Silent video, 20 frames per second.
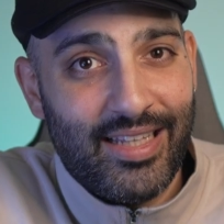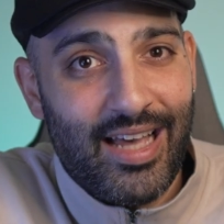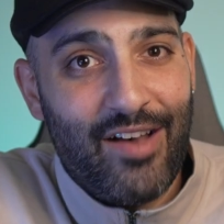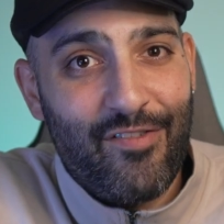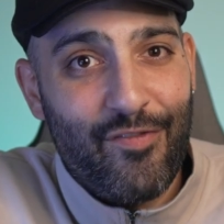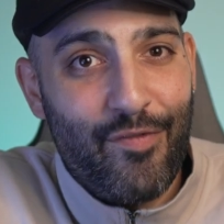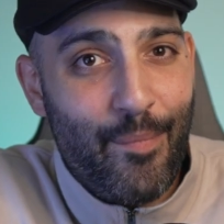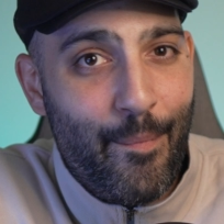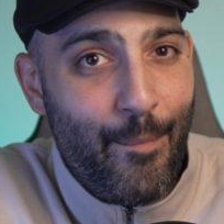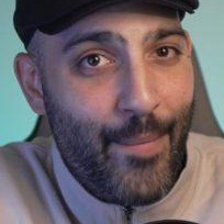and
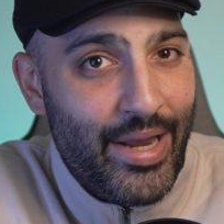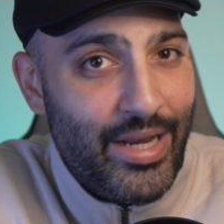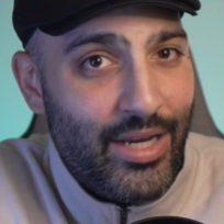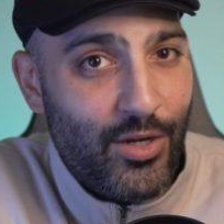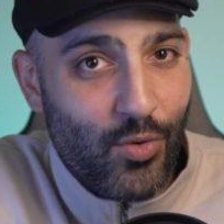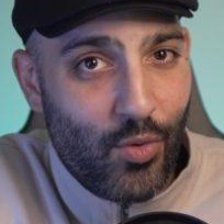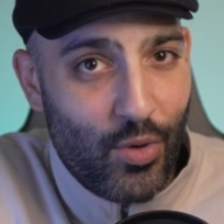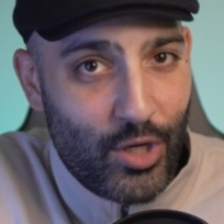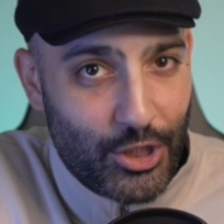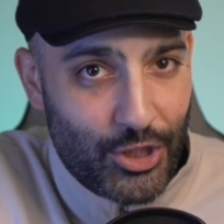have many
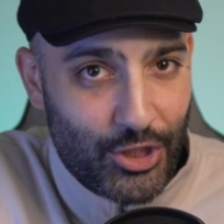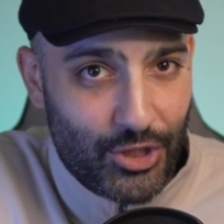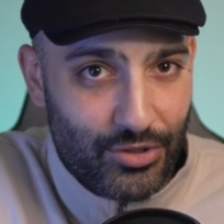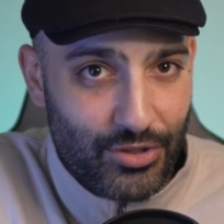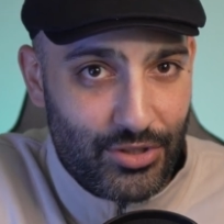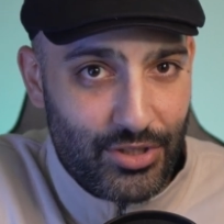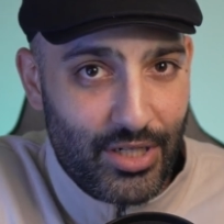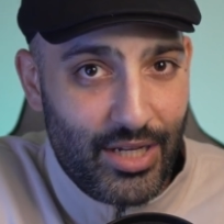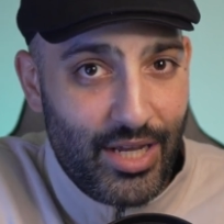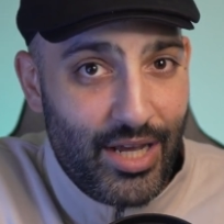
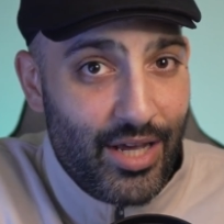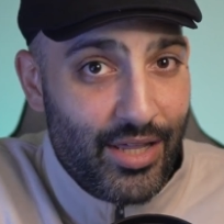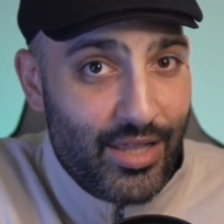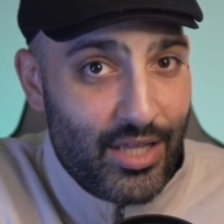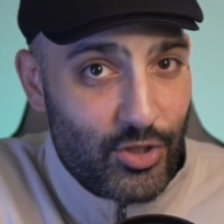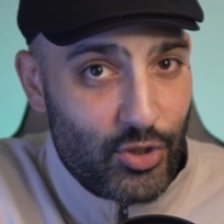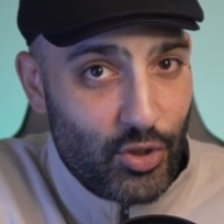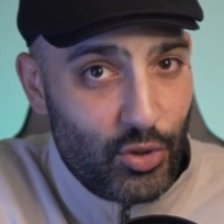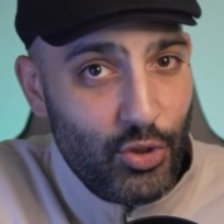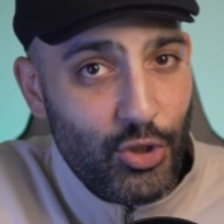questions.
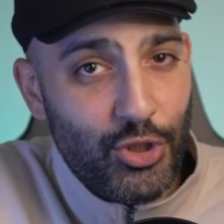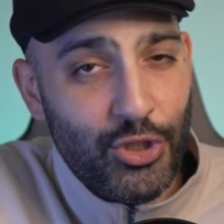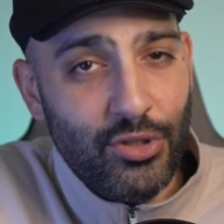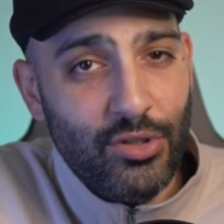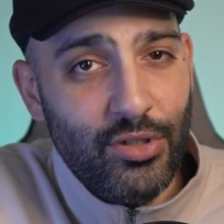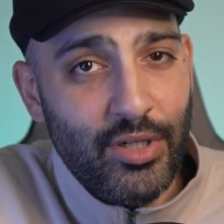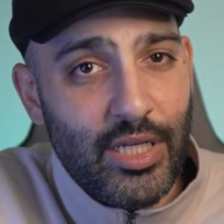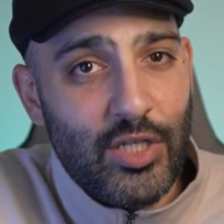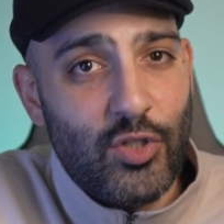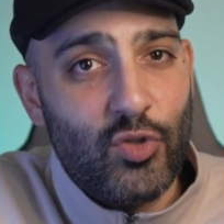The
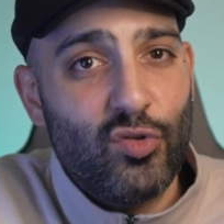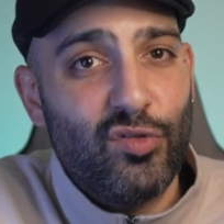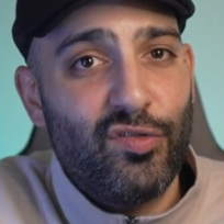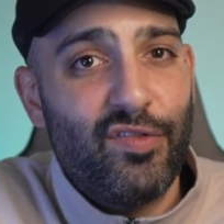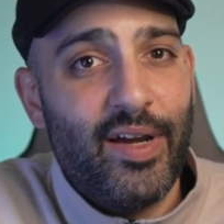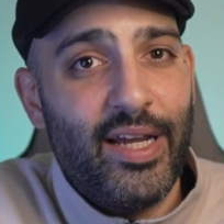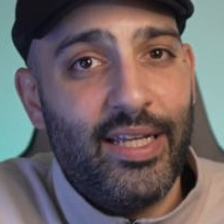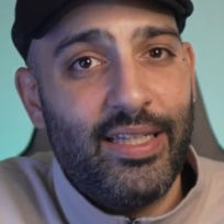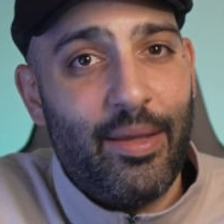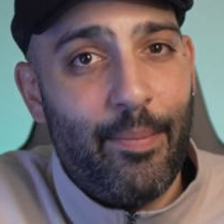solution is to
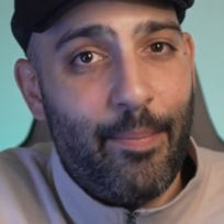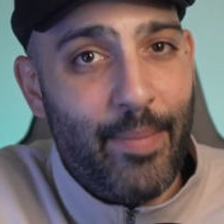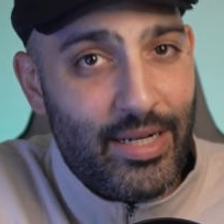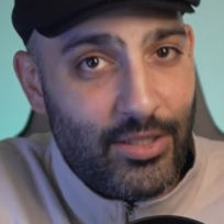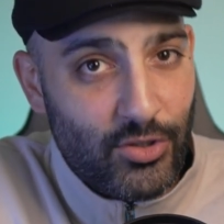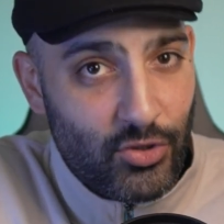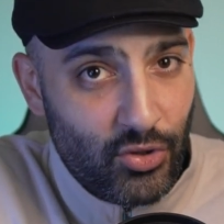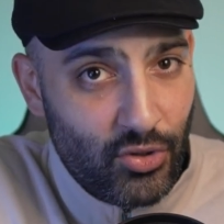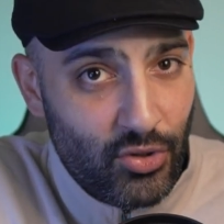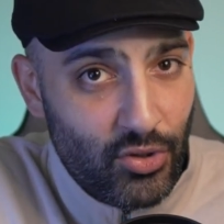find a
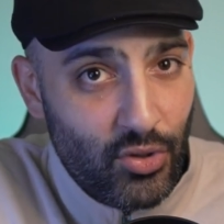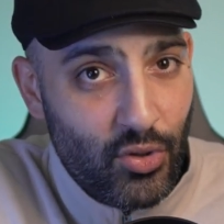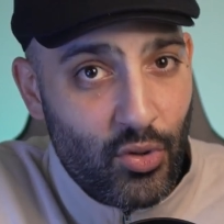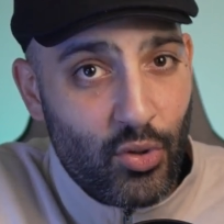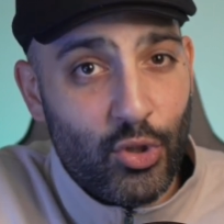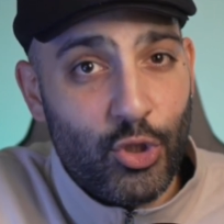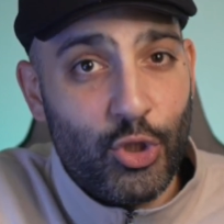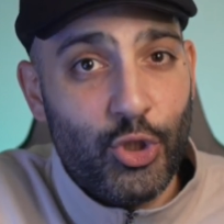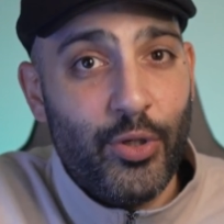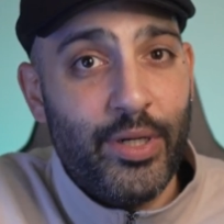mentor
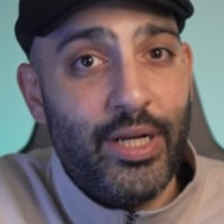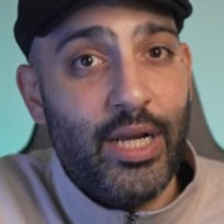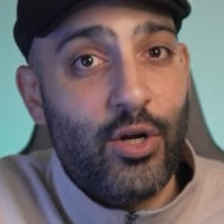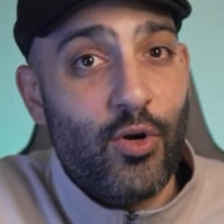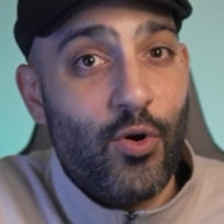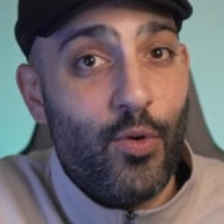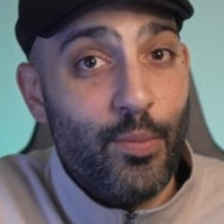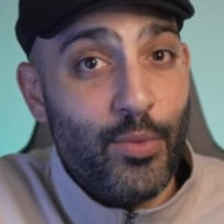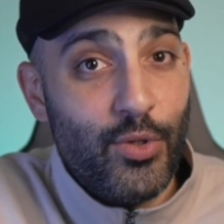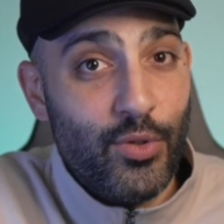or join a
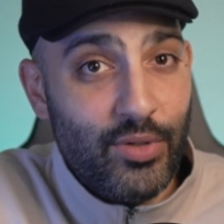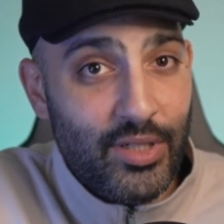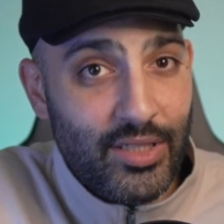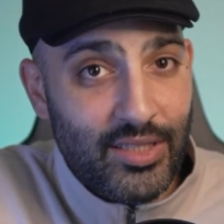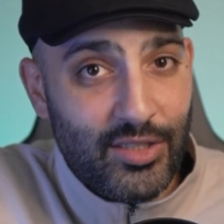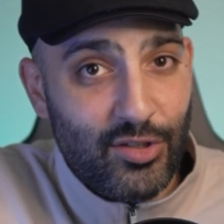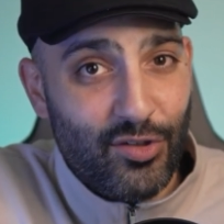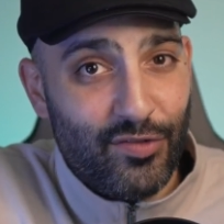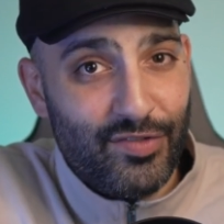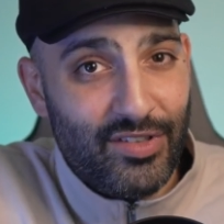
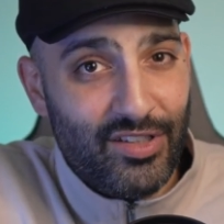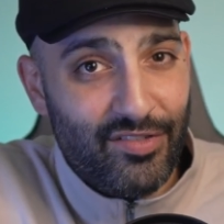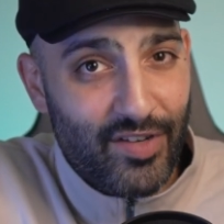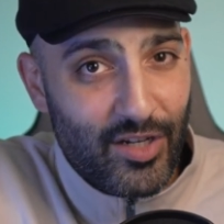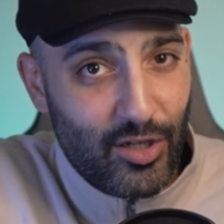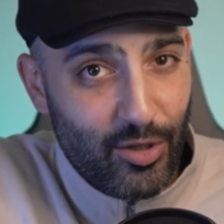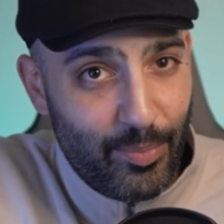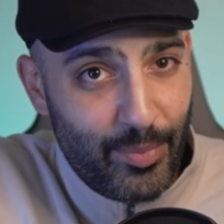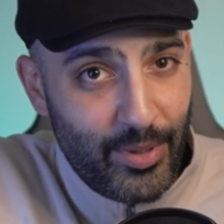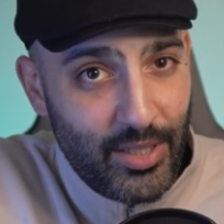community of
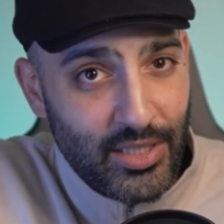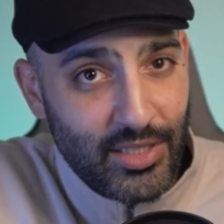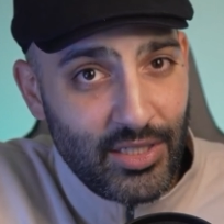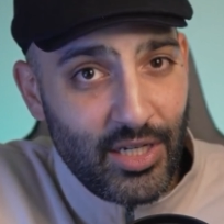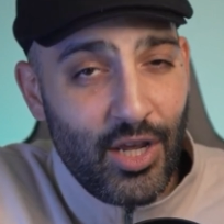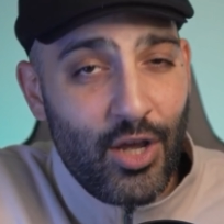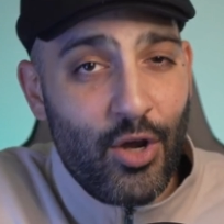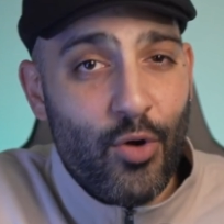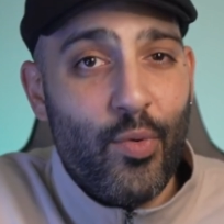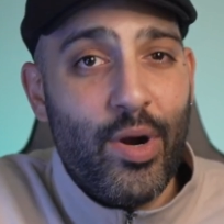developers
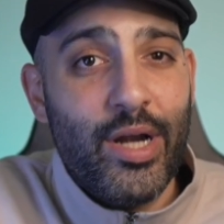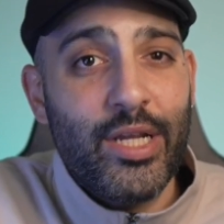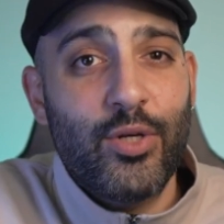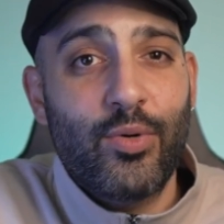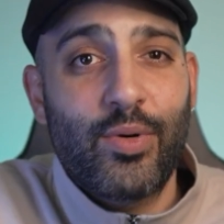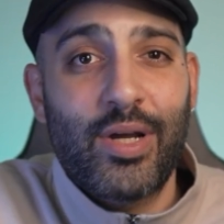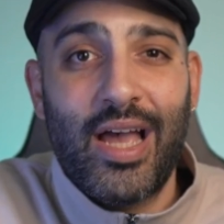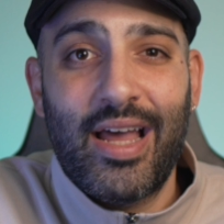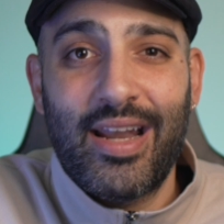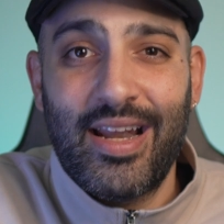where
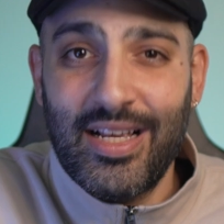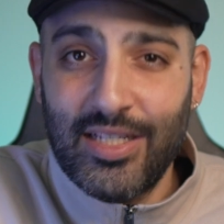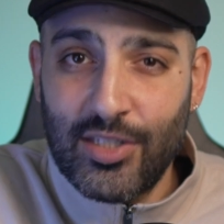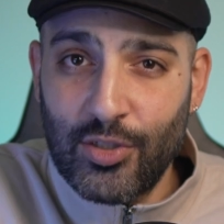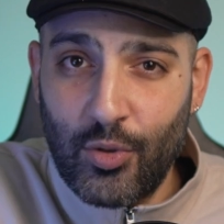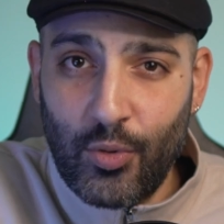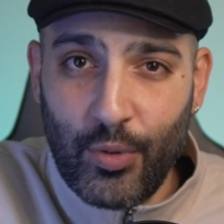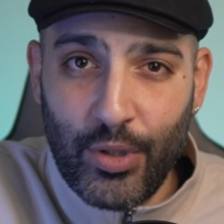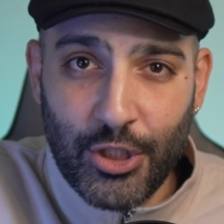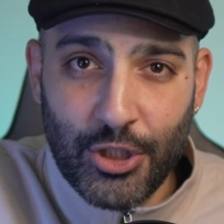you can
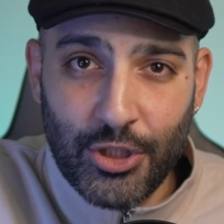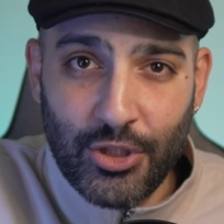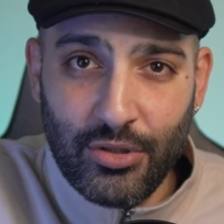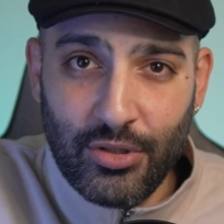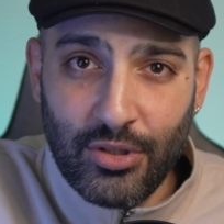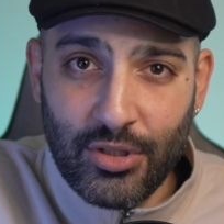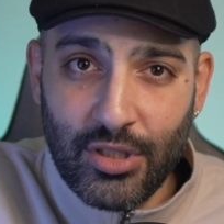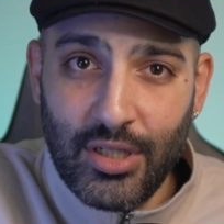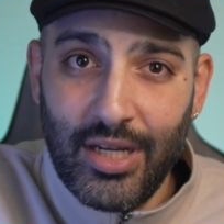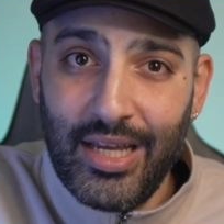ask
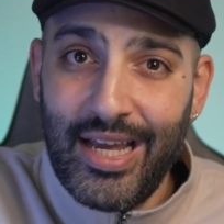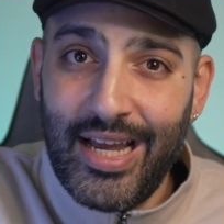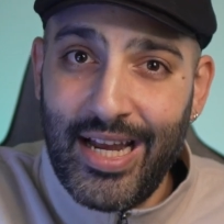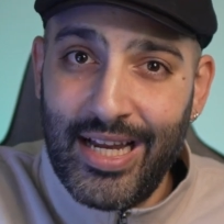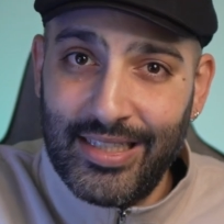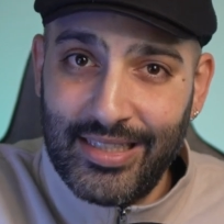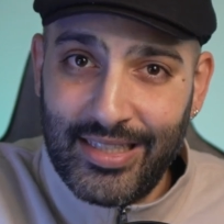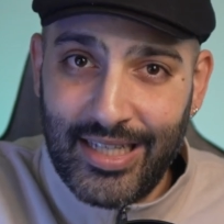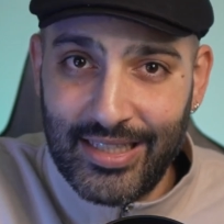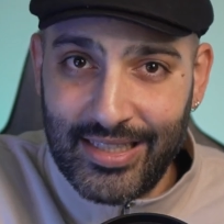questions
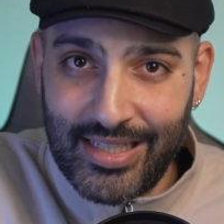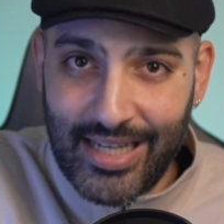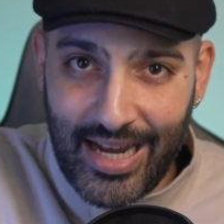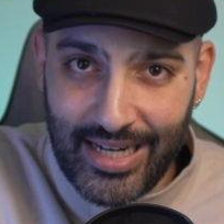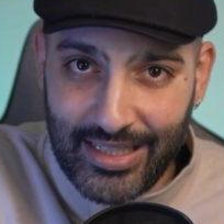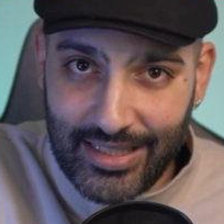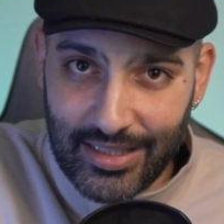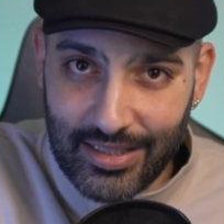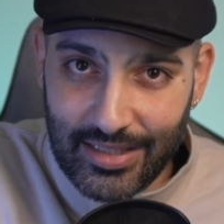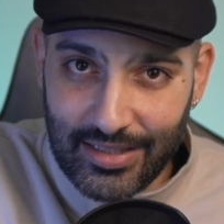and get
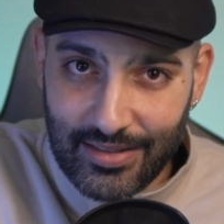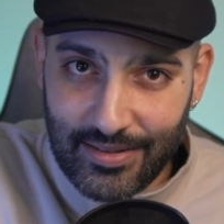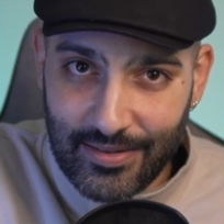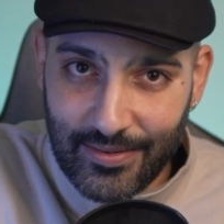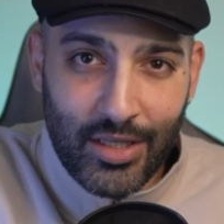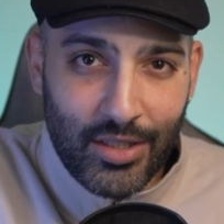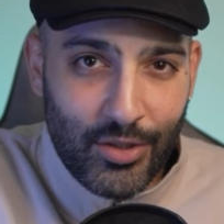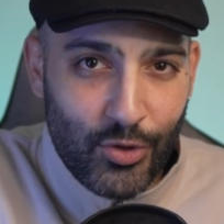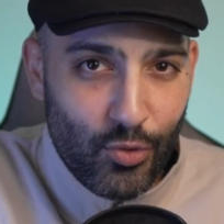guidance.